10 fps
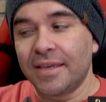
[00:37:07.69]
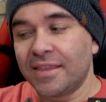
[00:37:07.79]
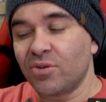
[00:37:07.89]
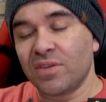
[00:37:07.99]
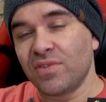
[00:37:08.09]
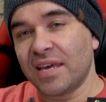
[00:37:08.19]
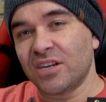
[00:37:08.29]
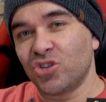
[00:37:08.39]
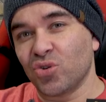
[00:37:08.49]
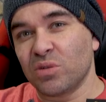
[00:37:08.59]
They don't give you that
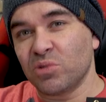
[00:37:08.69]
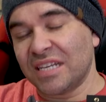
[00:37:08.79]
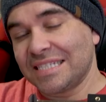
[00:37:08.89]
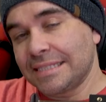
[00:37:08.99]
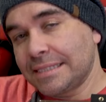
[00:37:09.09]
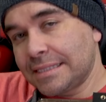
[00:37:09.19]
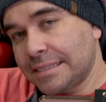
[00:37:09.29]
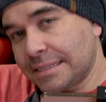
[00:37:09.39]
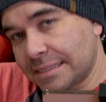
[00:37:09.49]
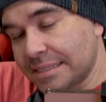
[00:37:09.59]
enjoyable like.
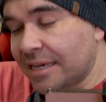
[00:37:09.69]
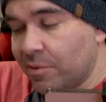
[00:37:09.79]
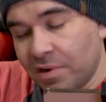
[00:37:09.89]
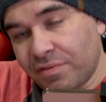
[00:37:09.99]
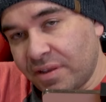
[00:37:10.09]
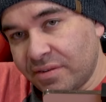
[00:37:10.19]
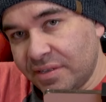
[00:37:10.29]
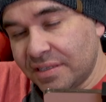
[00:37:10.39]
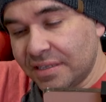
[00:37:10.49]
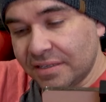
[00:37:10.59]
They come off rather easy.